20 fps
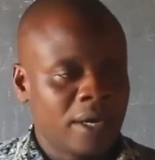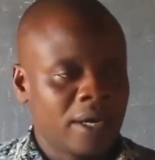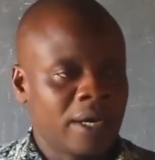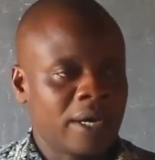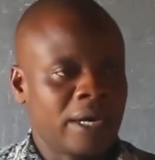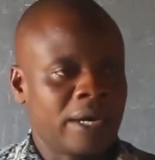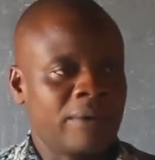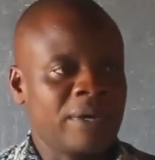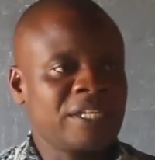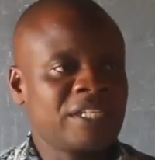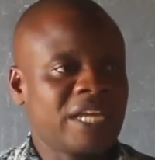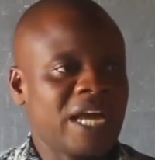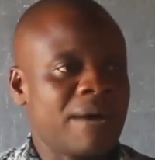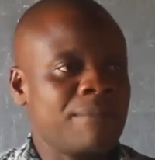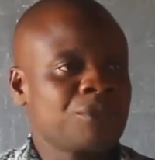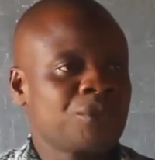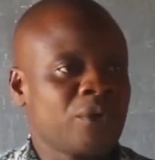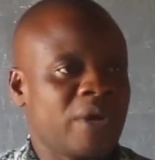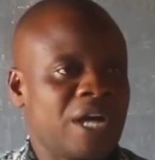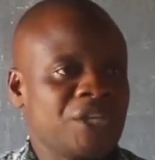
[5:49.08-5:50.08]
When it
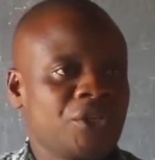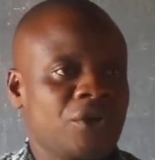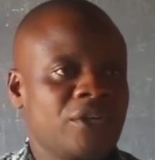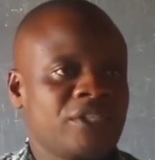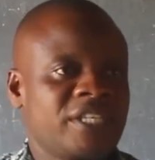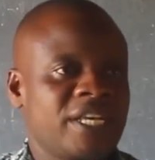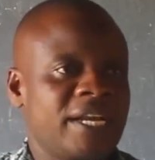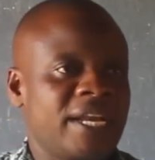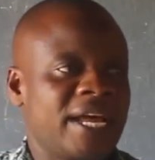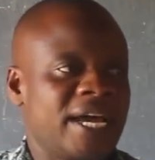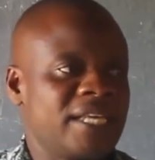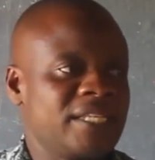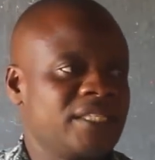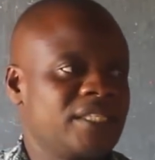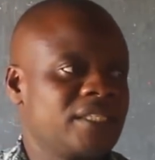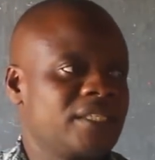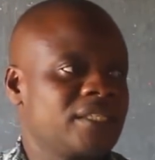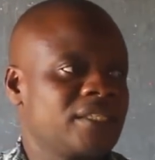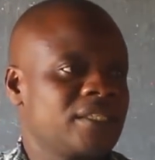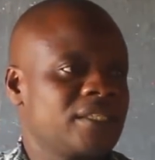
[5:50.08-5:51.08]
comes to cultural
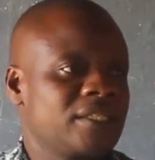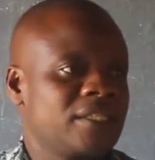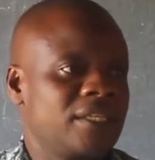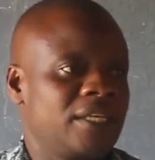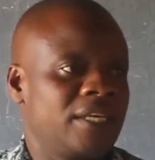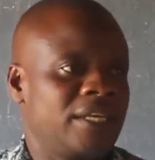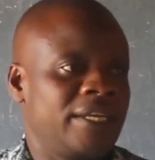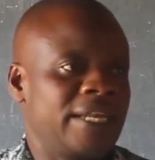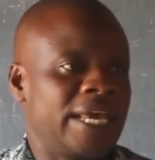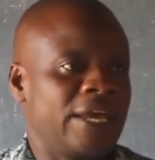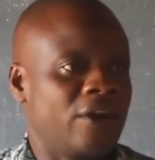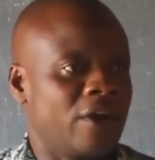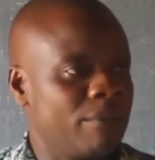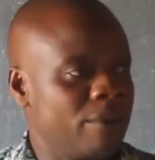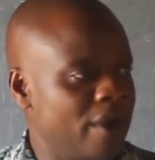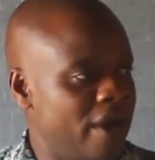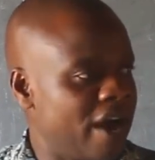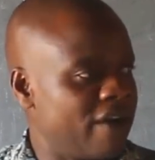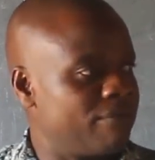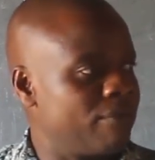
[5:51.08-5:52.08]
centers, in
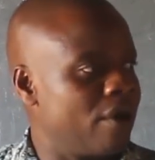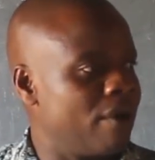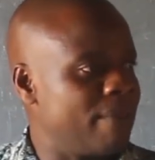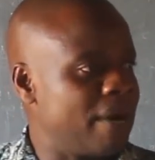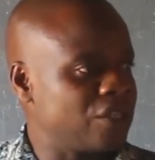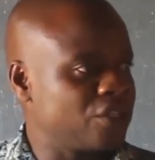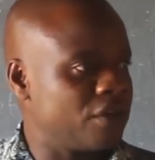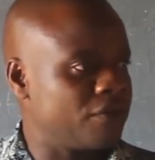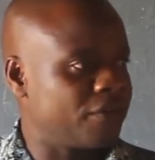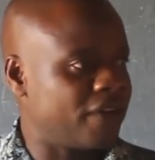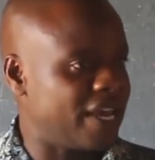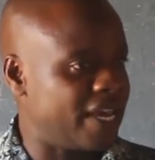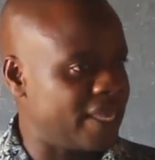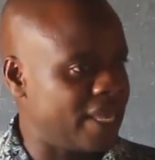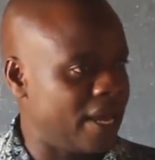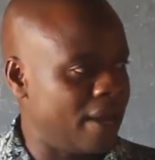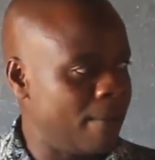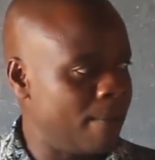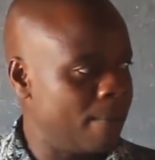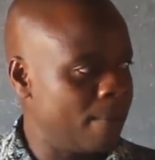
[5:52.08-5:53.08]
Nairobi you have Bomas of
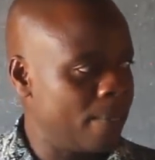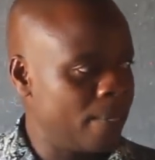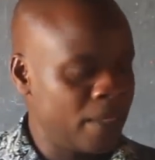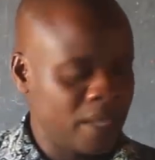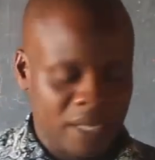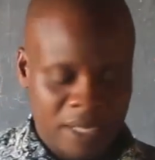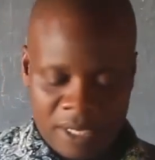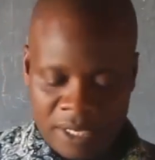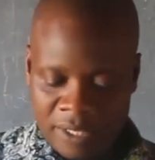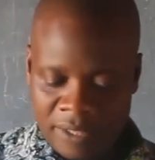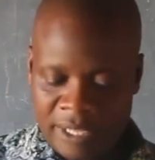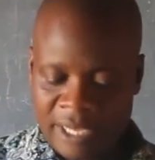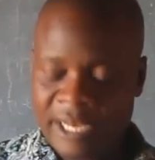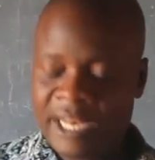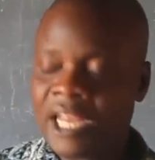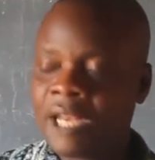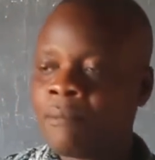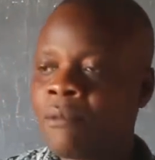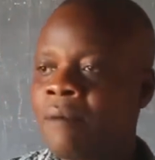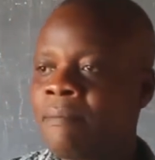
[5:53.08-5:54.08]
Kenya.
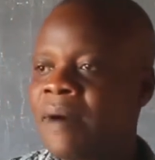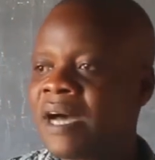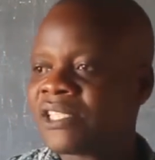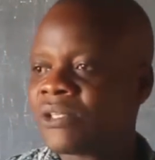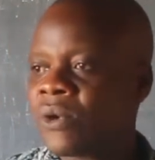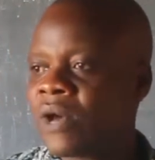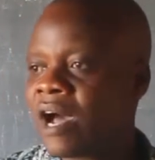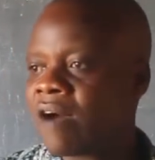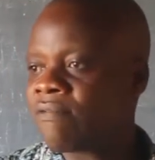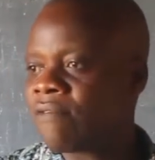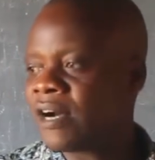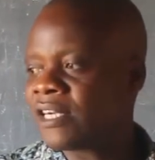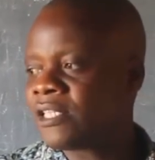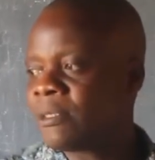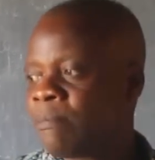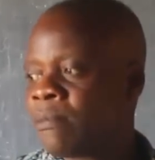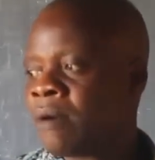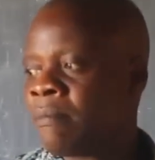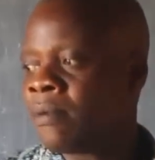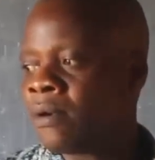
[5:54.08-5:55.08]
Then in Mombasa you have what?
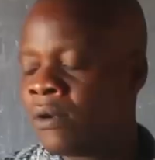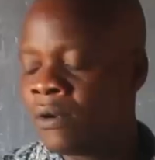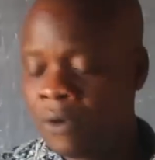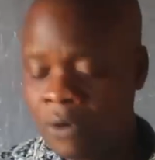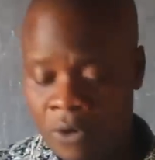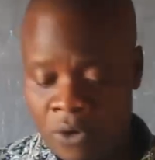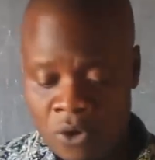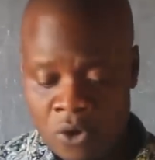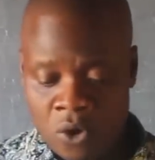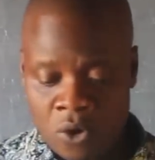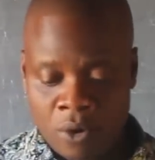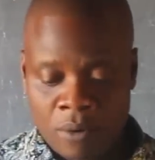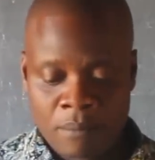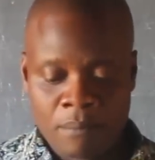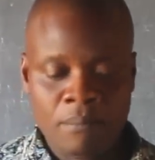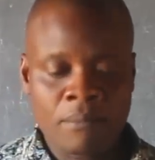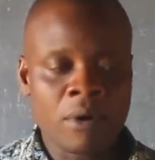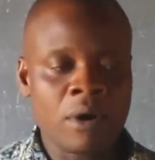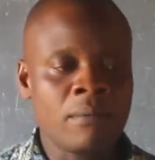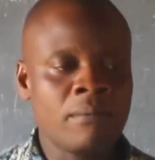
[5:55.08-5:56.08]

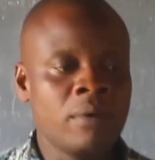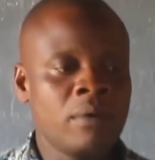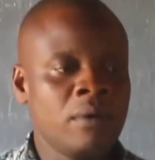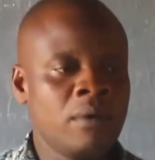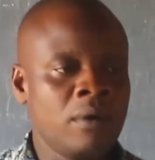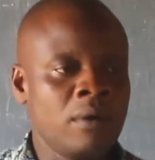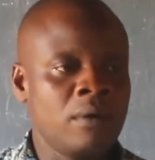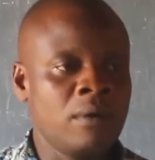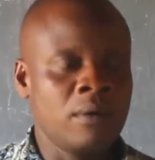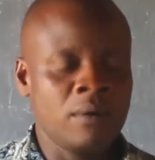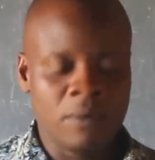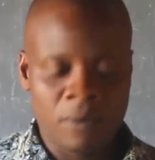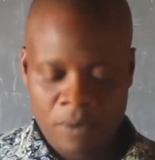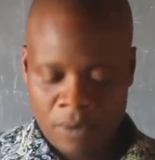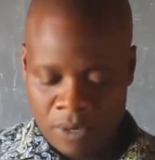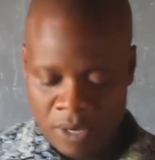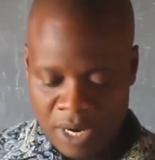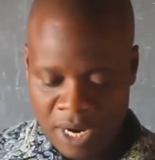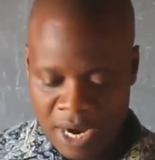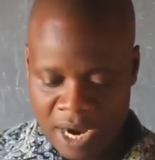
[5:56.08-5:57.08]
Bombolulu
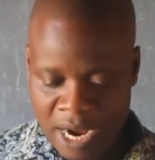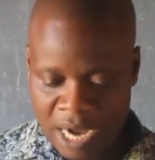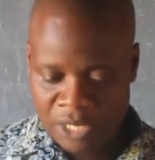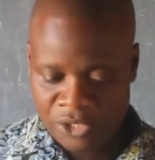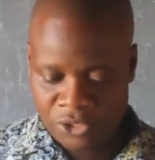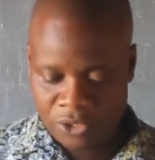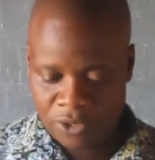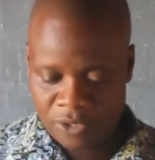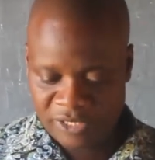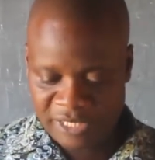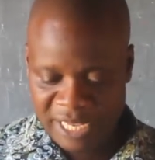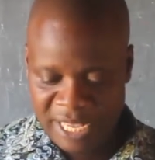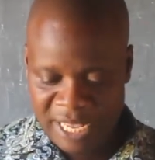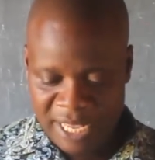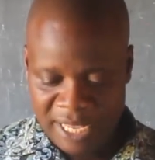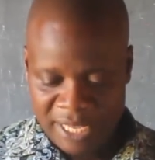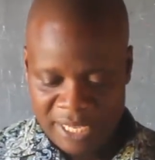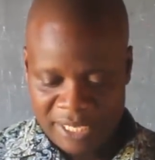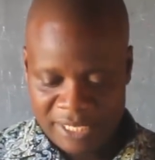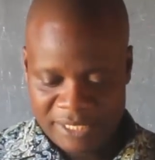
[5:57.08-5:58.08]
Cultural
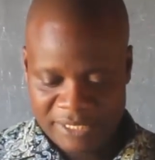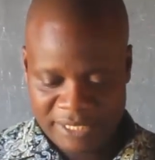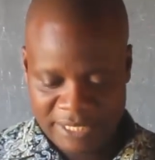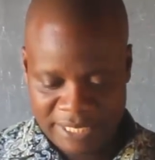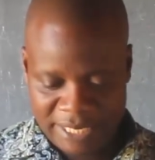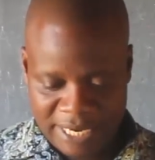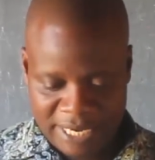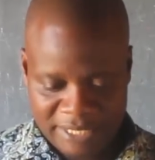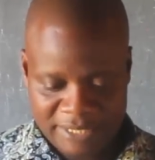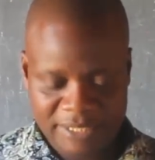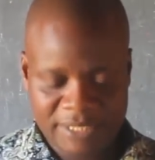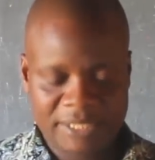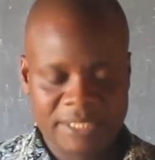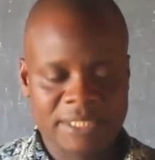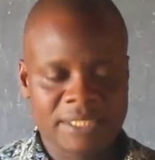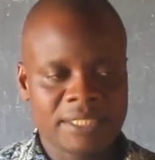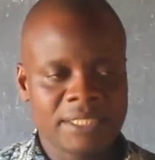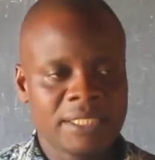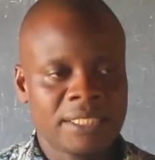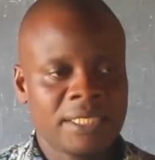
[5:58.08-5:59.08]

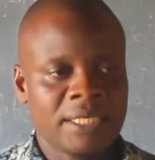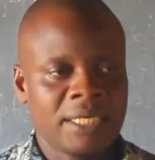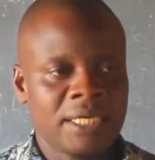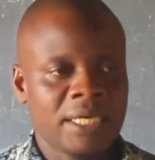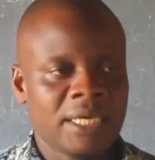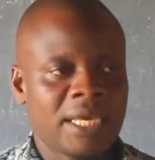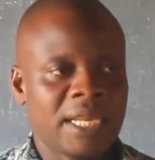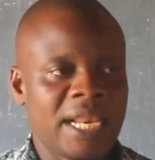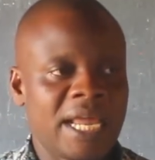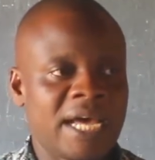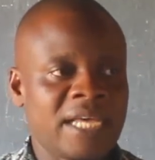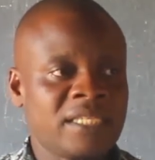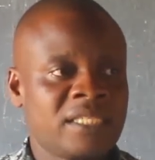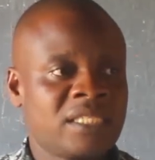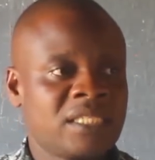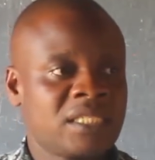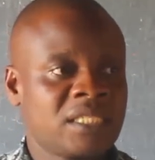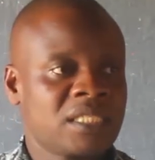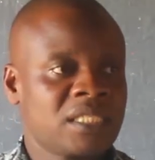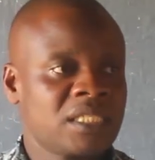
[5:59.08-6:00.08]
Centers.
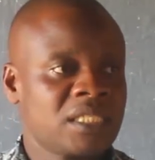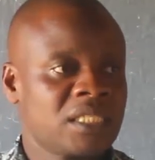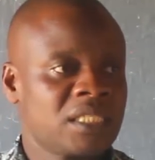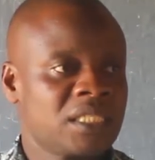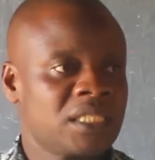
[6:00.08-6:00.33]
Class?